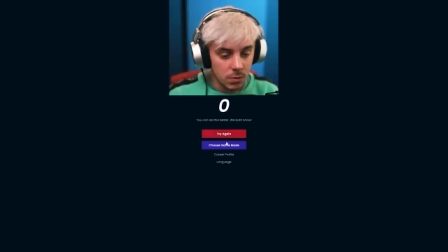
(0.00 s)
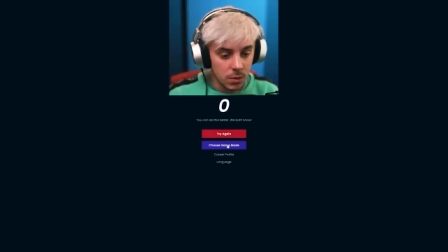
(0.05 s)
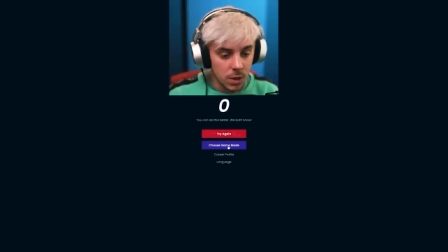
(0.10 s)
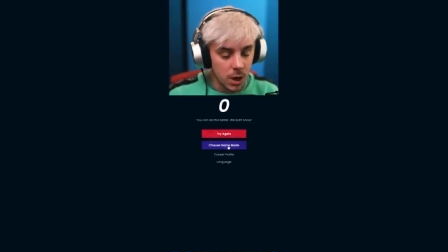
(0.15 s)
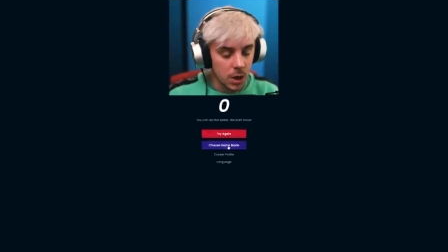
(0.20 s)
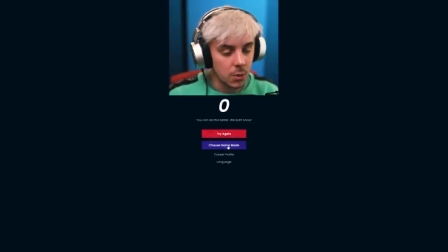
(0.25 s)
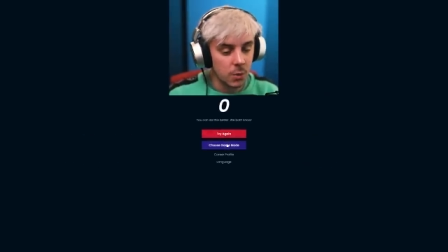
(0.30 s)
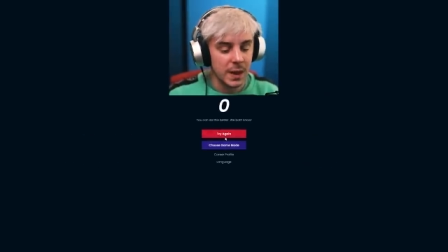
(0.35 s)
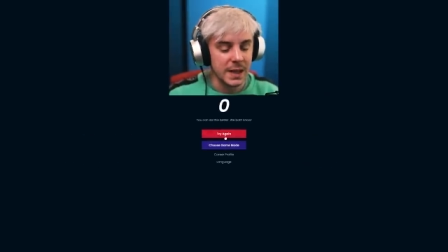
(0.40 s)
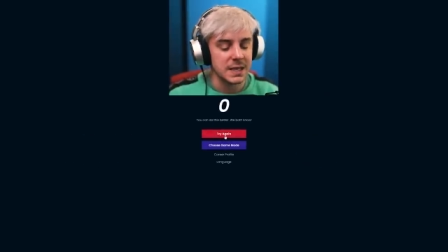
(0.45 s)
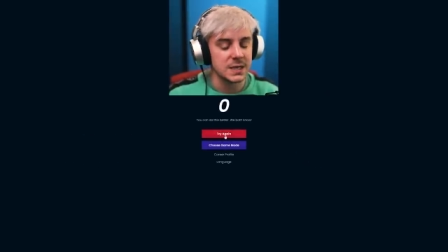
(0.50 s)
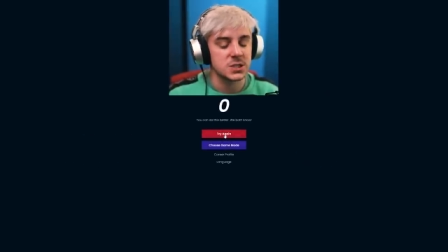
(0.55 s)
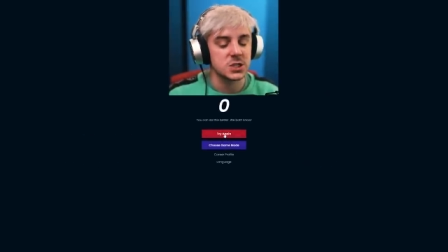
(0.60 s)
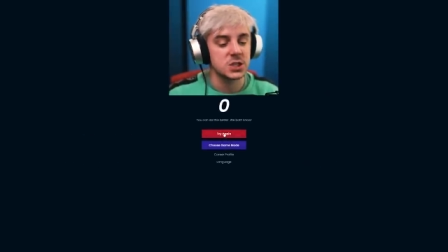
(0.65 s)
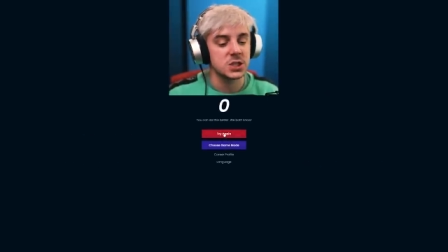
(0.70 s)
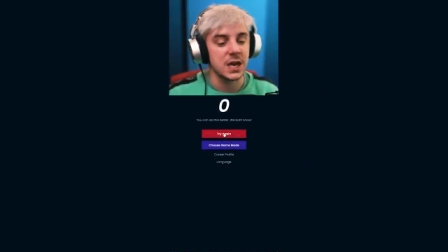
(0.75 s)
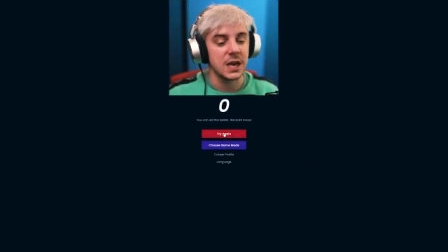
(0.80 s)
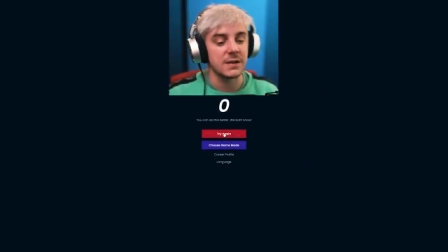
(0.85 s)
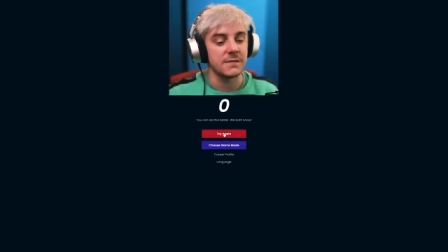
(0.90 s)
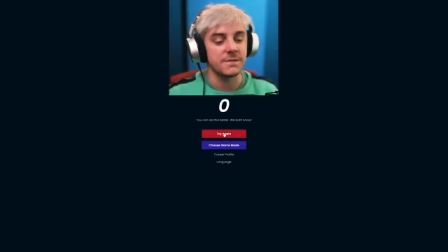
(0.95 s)
Oh wait,
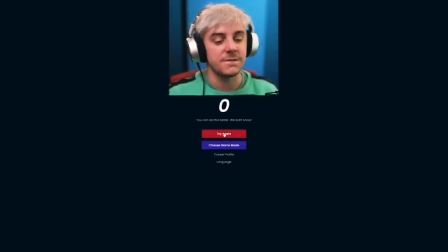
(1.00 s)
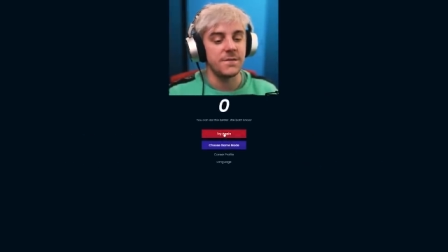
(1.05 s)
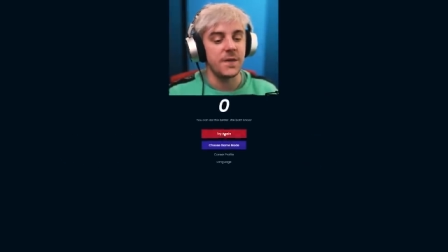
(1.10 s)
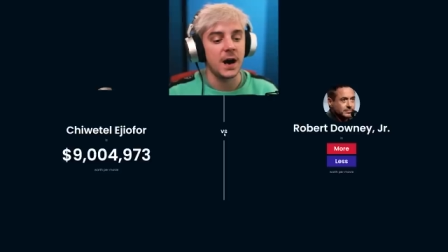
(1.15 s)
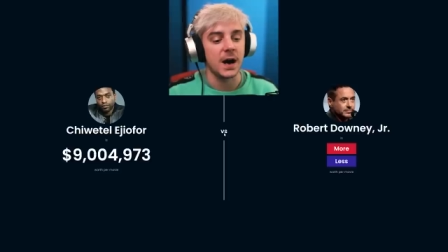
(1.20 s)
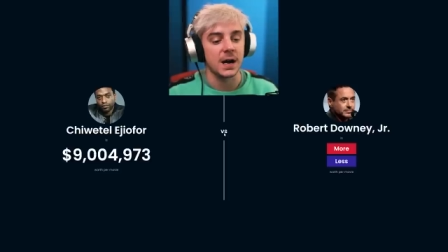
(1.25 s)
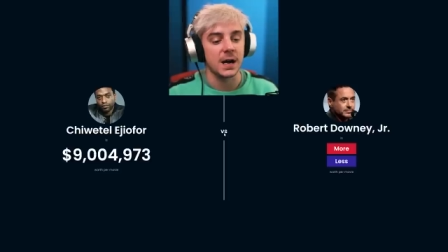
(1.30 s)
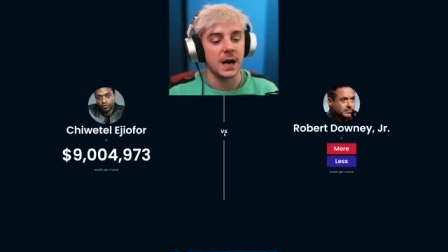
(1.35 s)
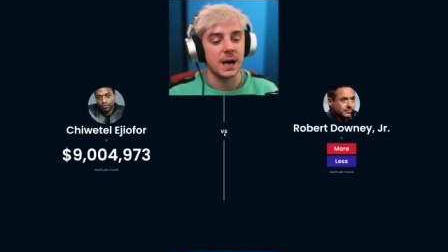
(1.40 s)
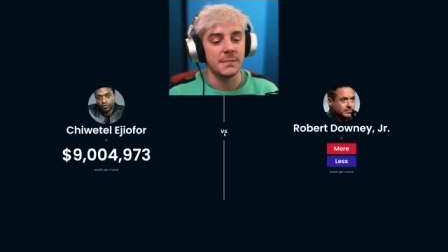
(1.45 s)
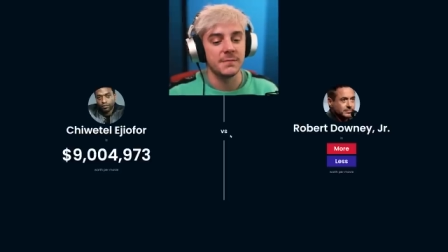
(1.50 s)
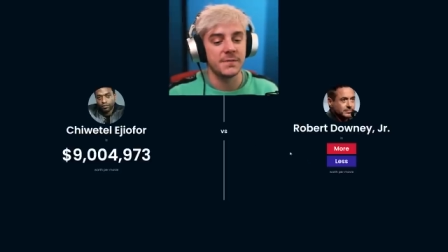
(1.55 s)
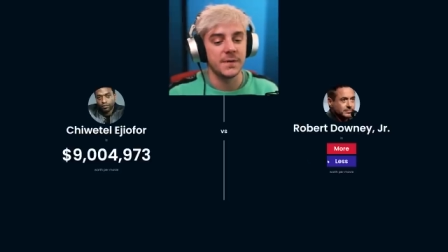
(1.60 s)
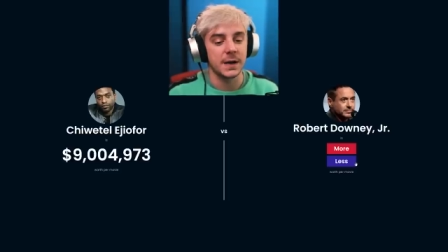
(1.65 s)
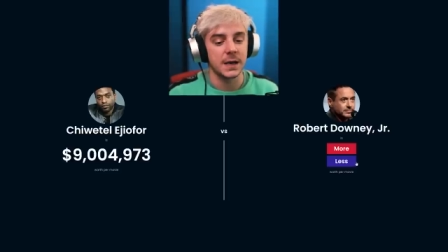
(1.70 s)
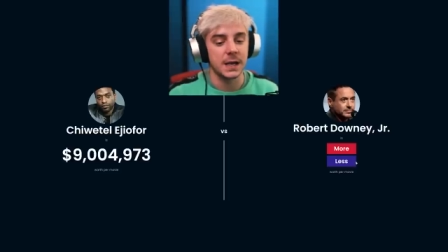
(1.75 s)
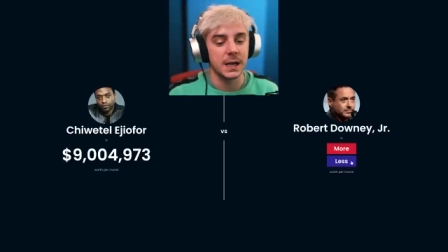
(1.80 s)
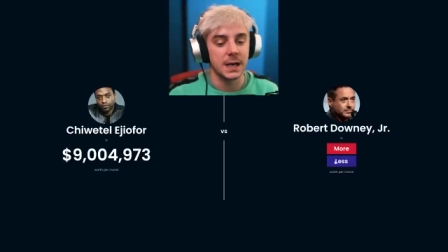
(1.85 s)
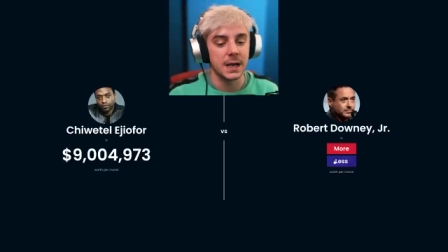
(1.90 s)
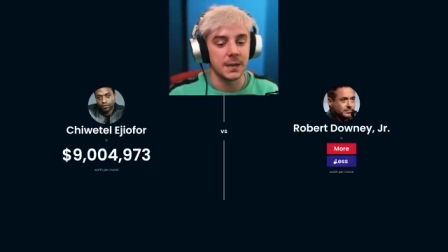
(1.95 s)
shit, fuck, I'm
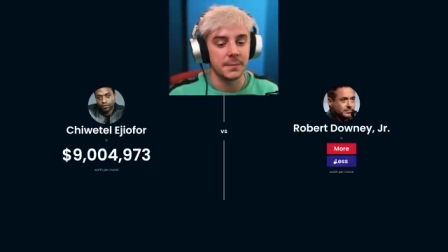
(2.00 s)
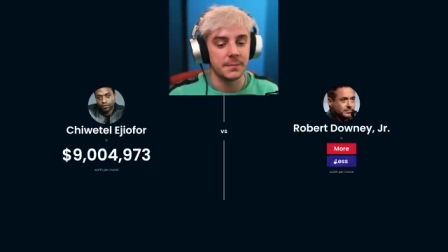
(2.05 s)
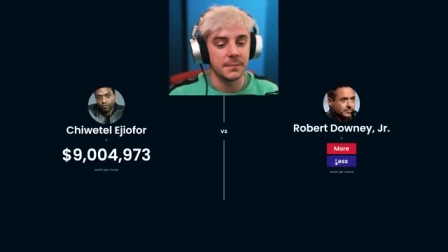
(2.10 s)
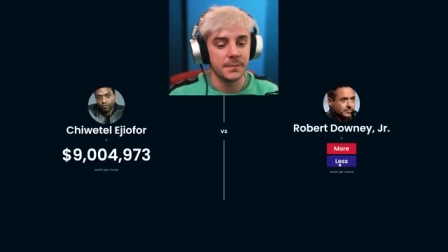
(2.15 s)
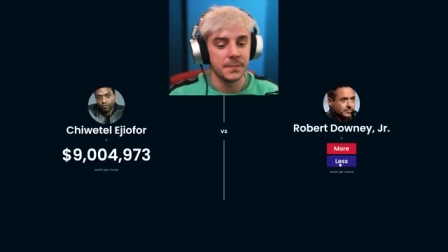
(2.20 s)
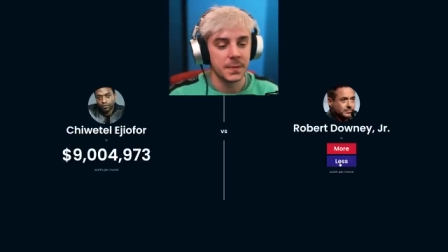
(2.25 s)
fucking it up.